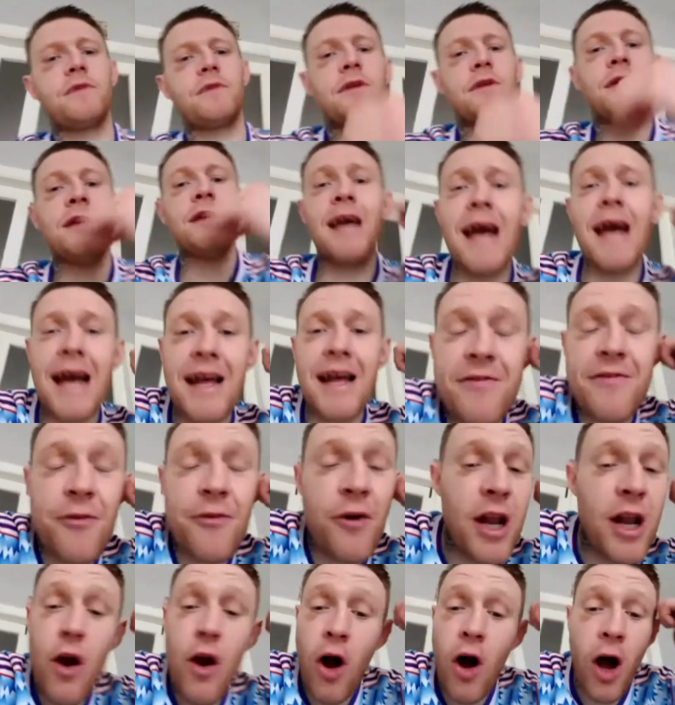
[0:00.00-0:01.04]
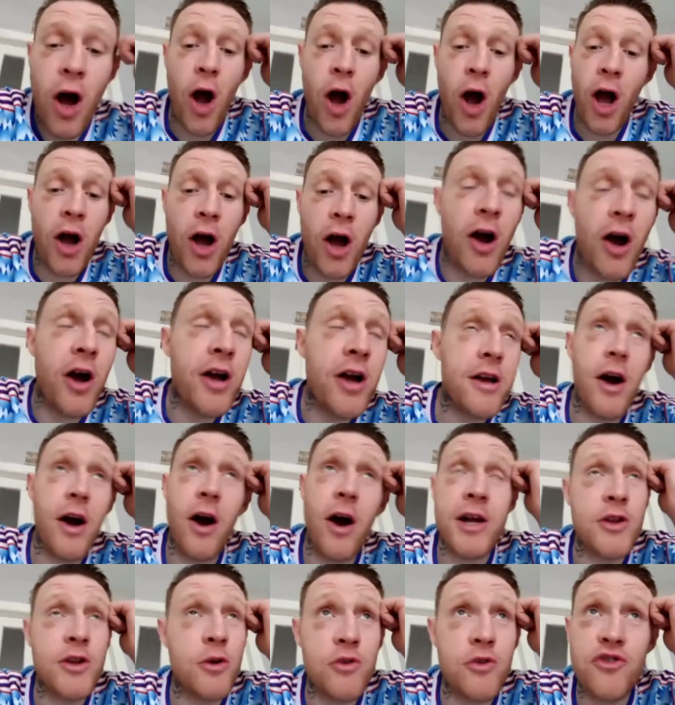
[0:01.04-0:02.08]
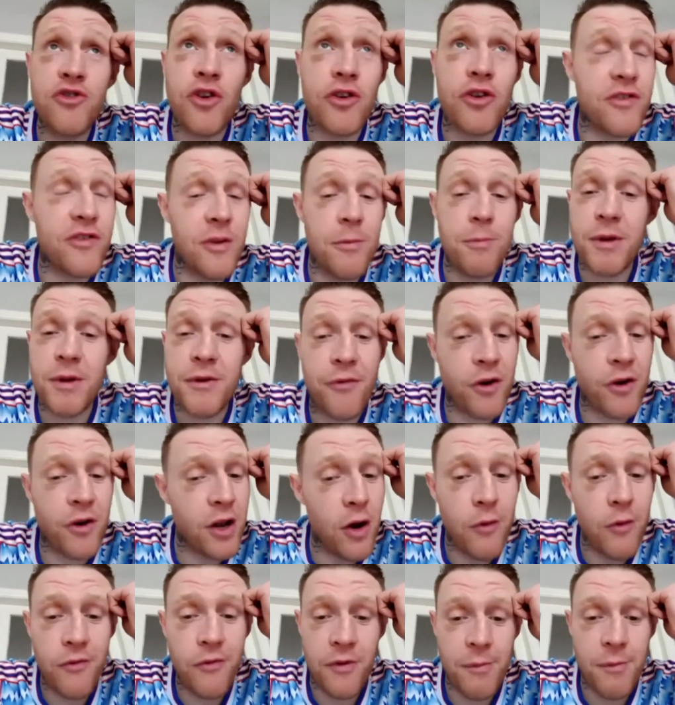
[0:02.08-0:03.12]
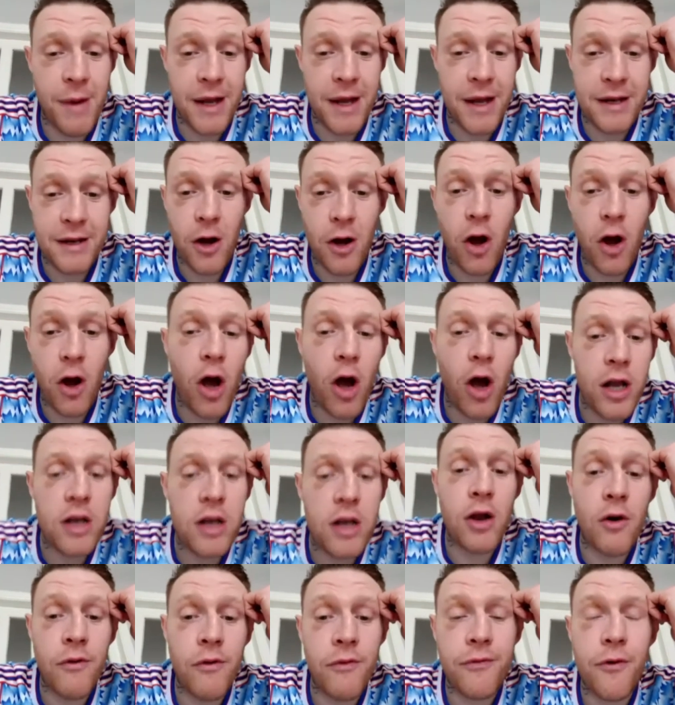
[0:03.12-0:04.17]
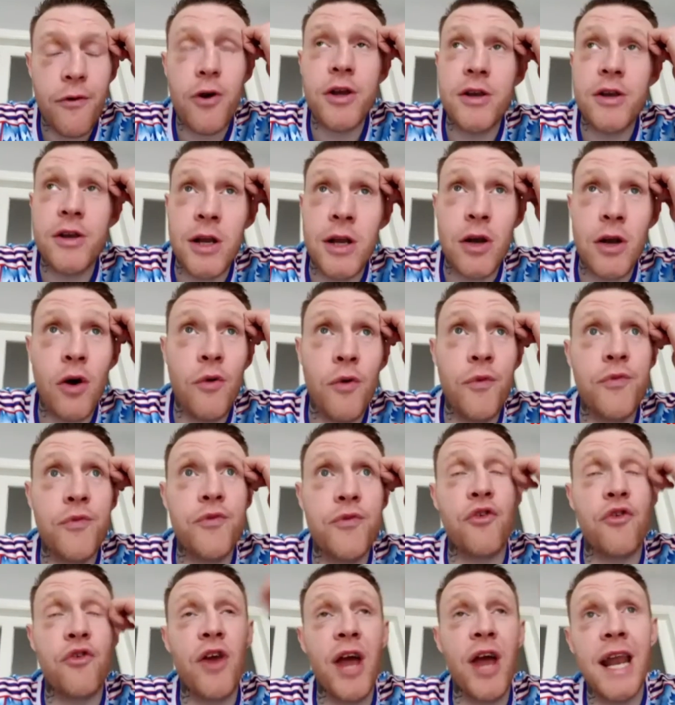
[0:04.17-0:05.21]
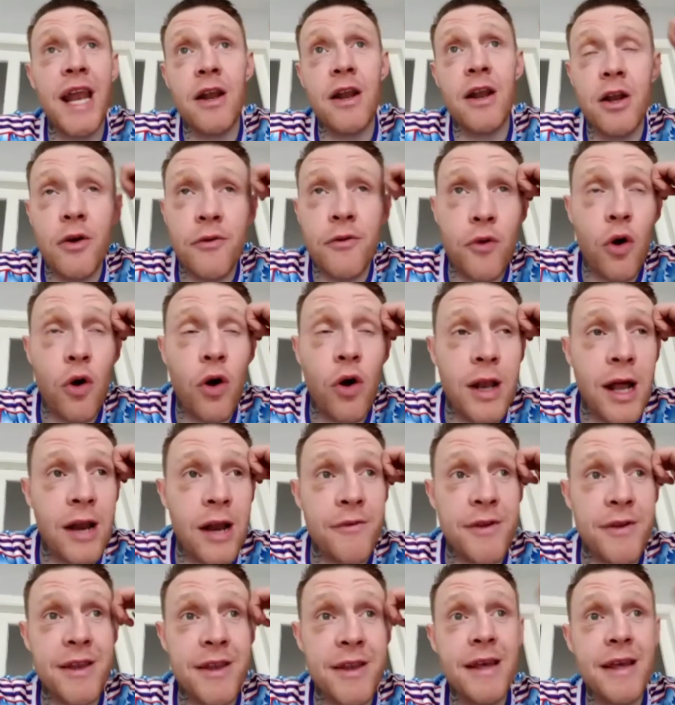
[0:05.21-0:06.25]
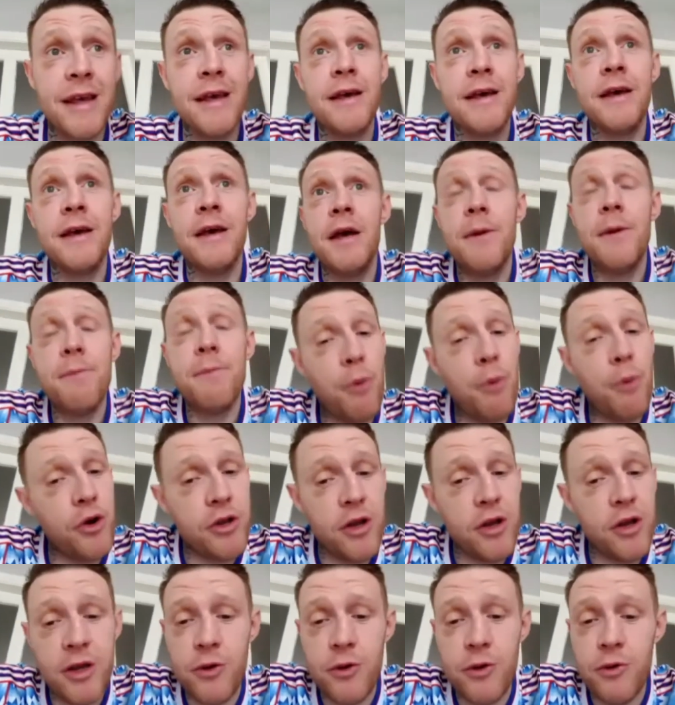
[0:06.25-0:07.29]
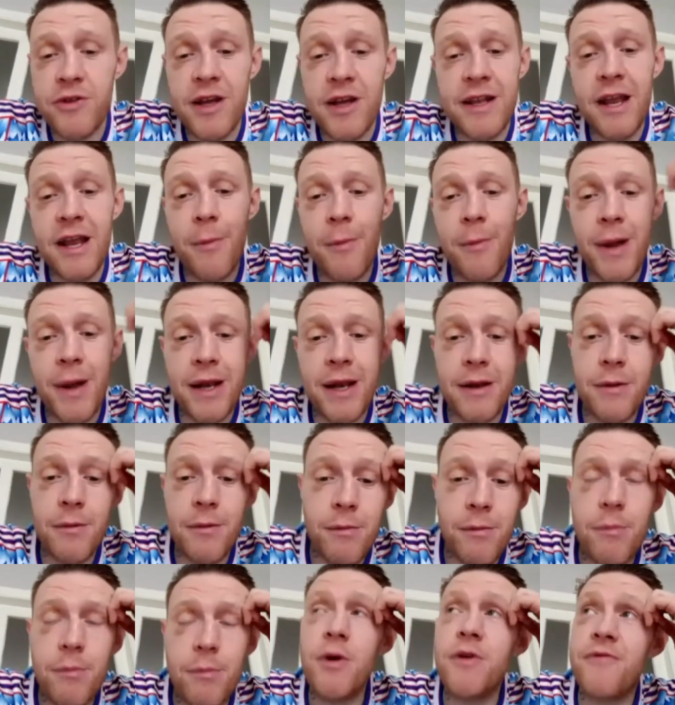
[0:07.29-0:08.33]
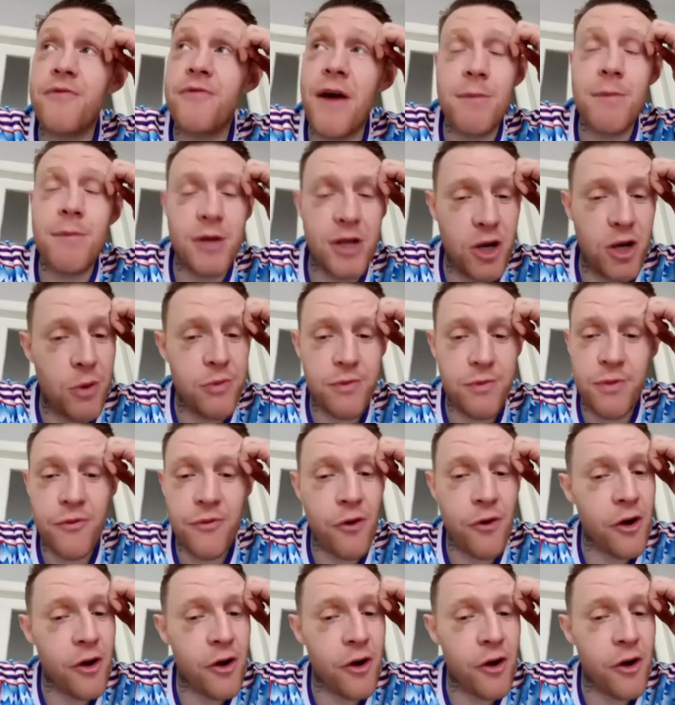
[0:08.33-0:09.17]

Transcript: yeah, for a lot, I do it just simply for the love of it, man. I love fighting. I love training. I love the whole lot of it. But like you said there, man, my family comes before